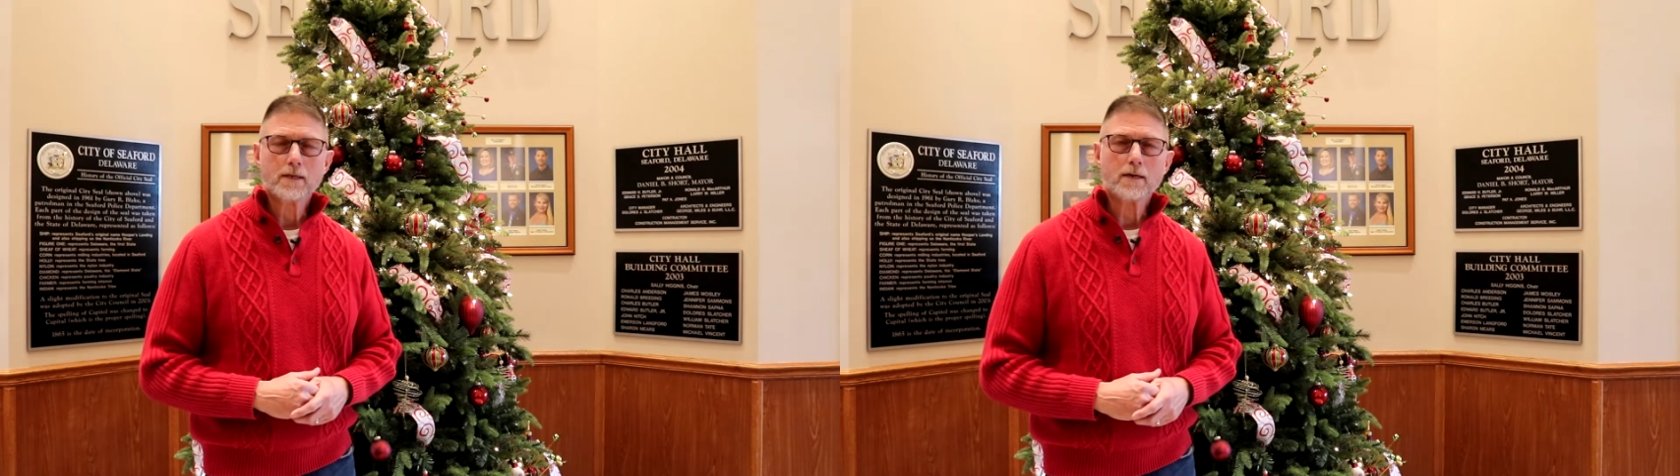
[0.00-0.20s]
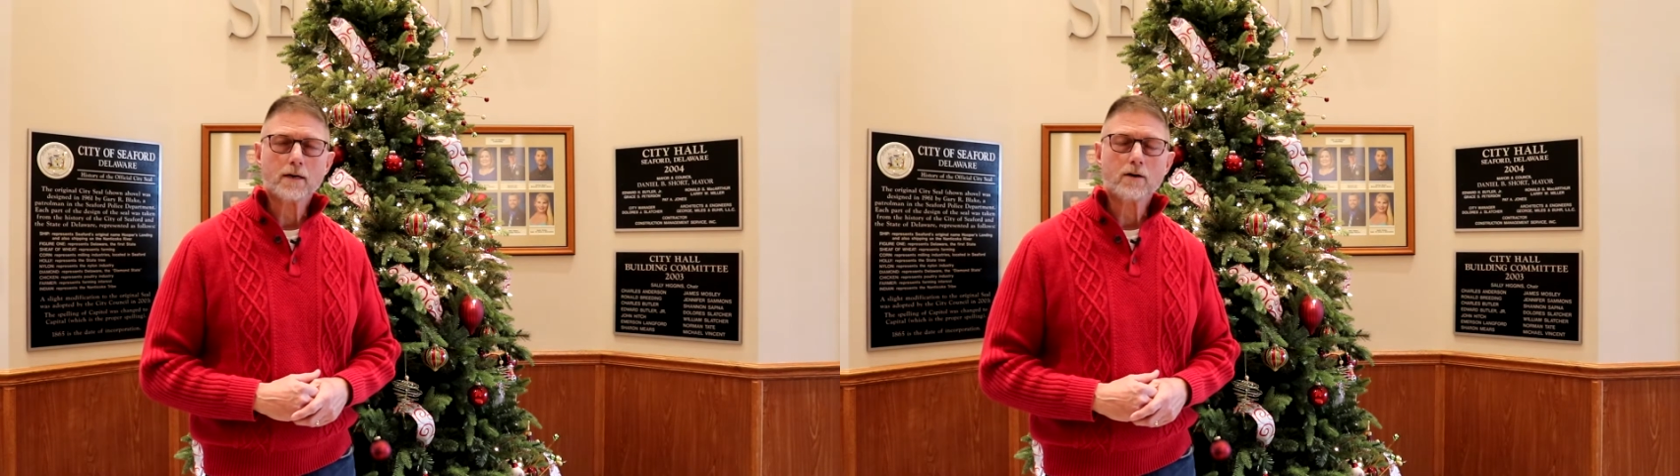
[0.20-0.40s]

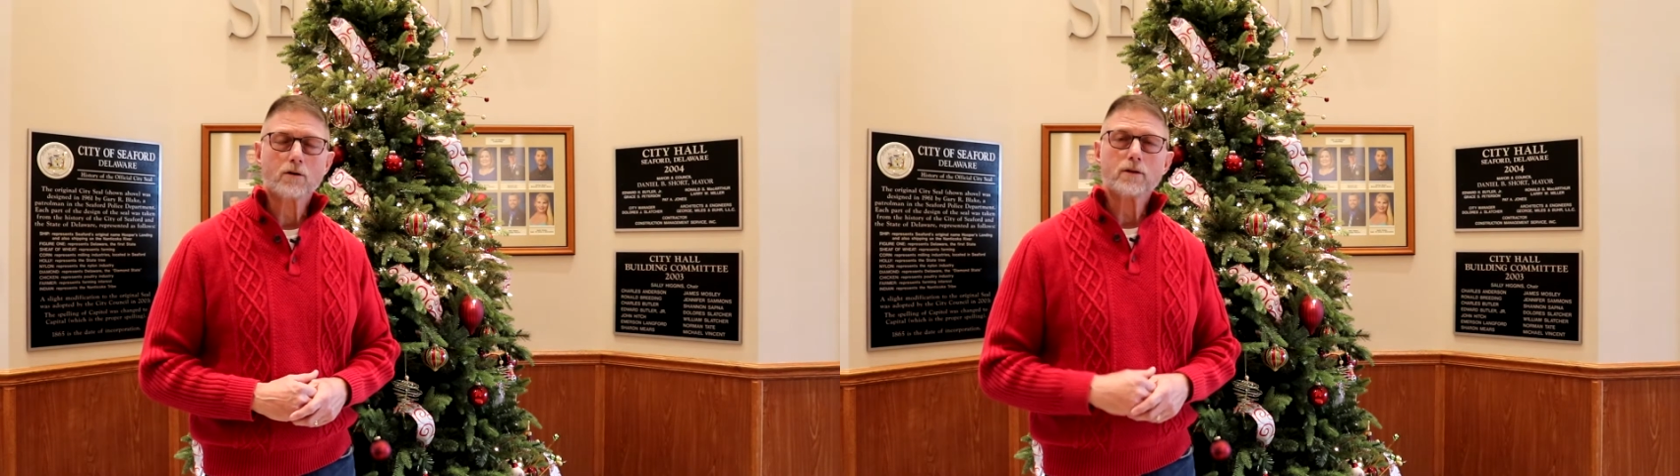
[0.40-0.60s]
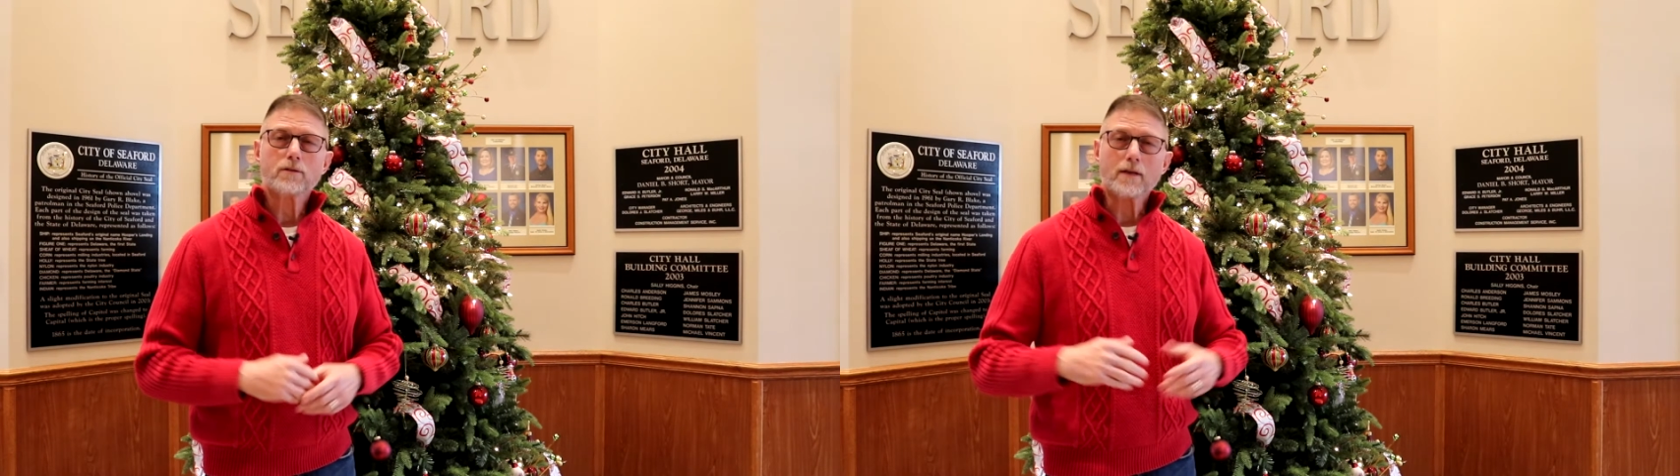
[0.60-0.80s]

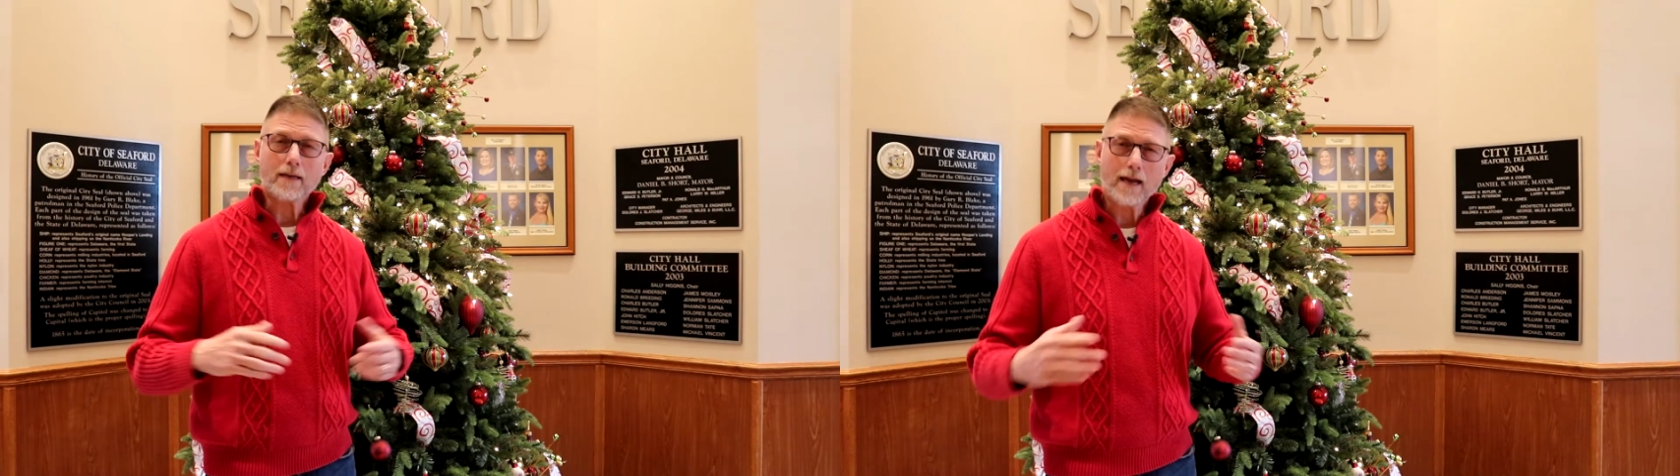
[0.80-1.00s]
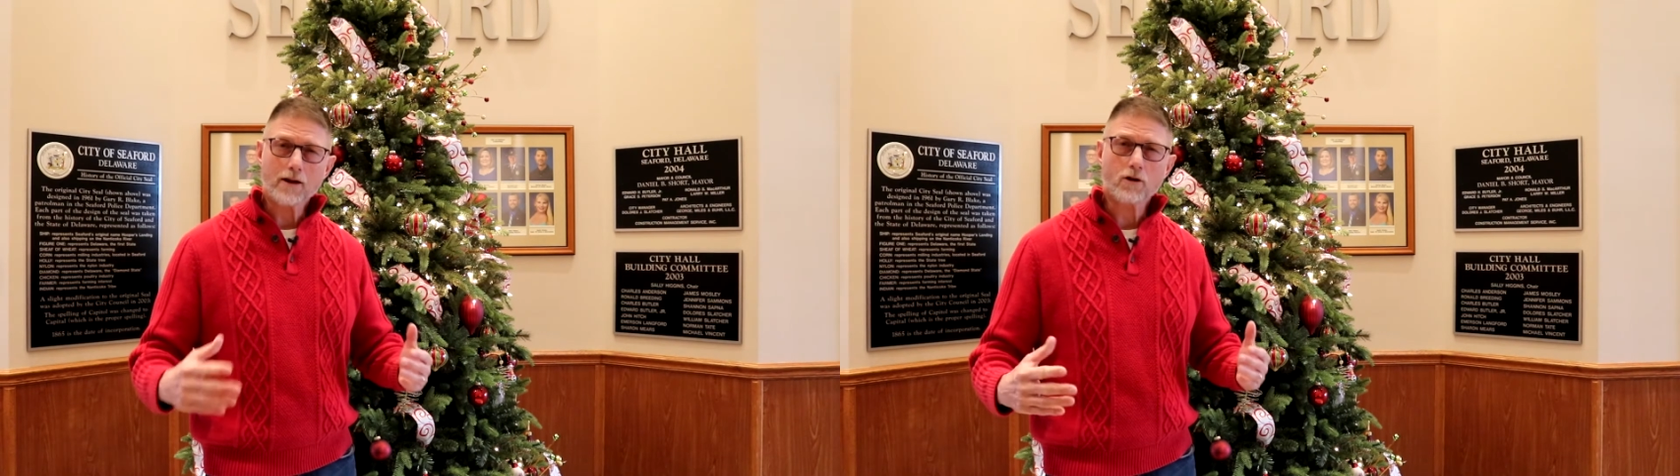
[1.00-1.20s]
The
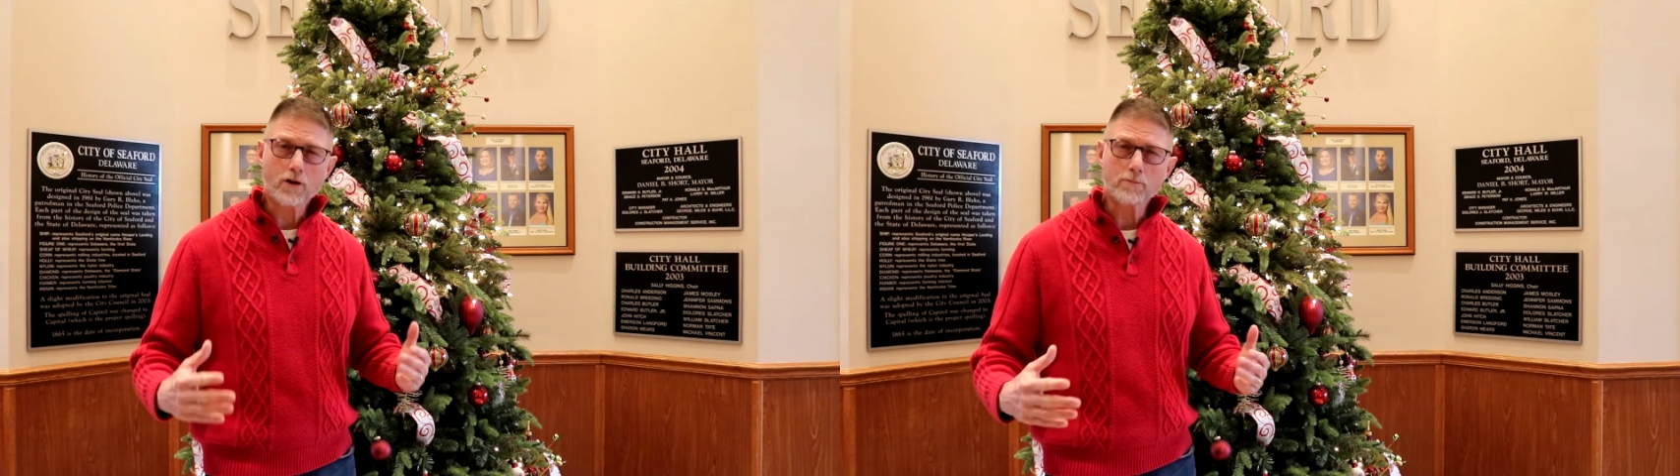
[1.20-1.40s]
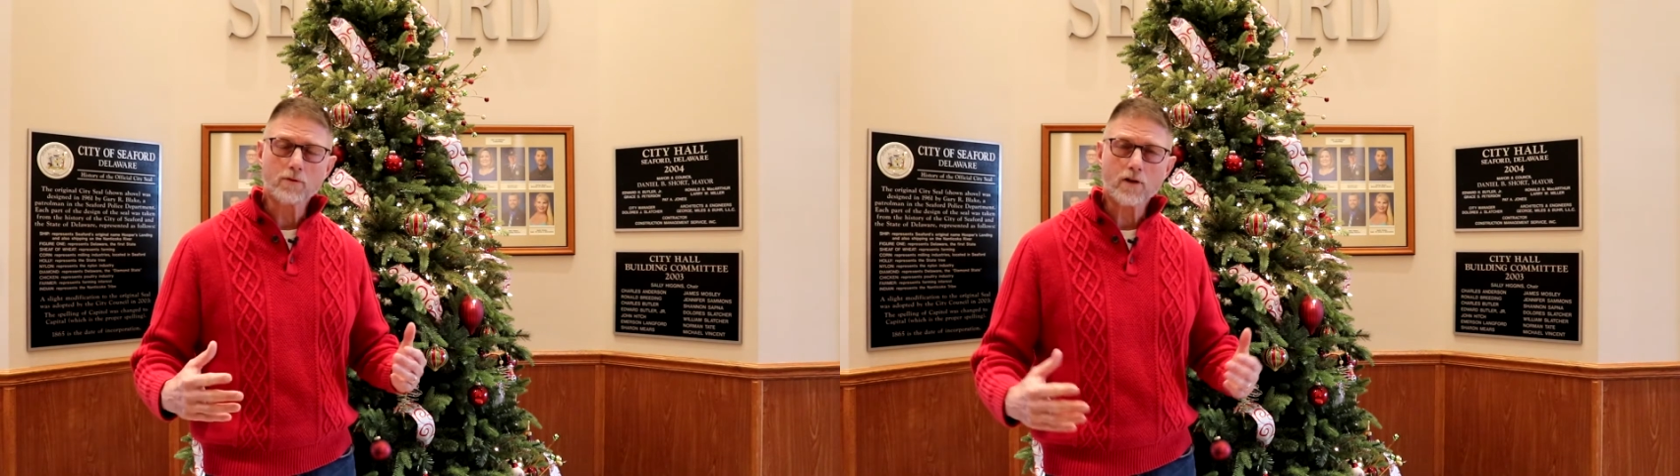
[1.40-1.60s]

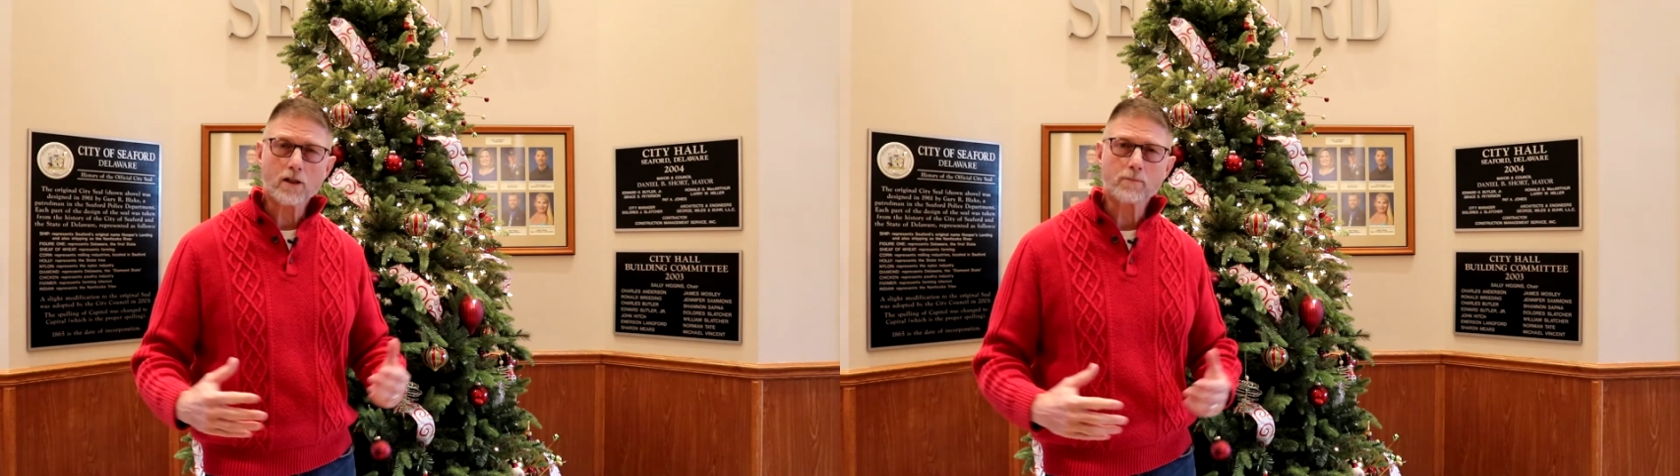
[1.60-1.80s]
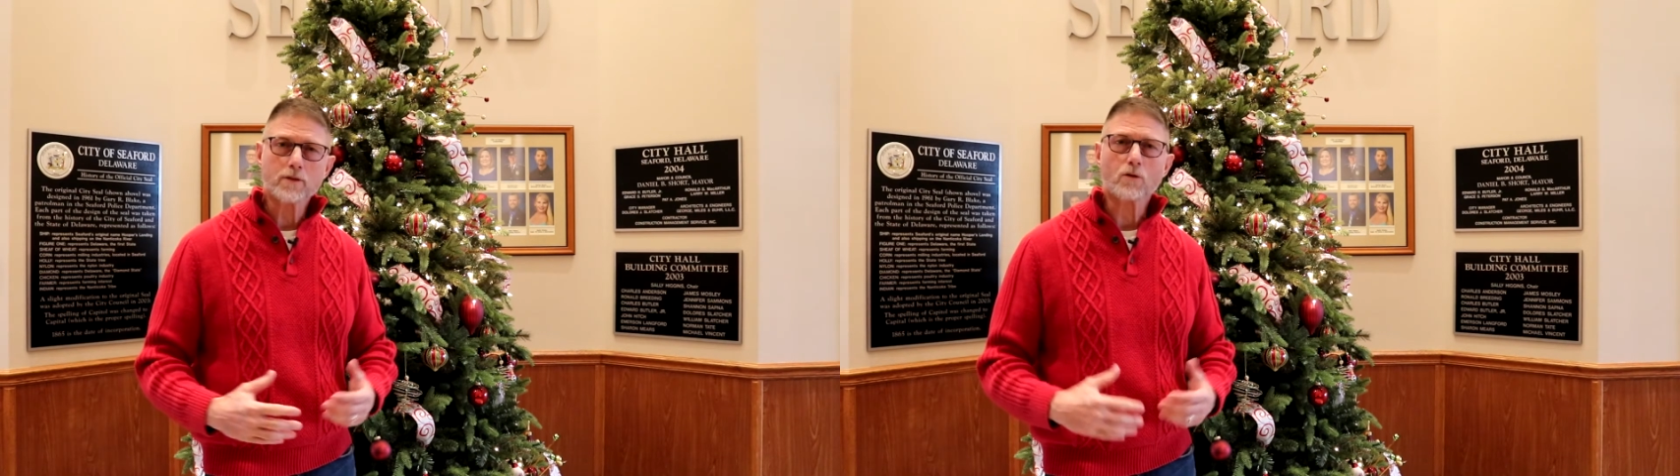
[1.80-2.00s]
KRM development,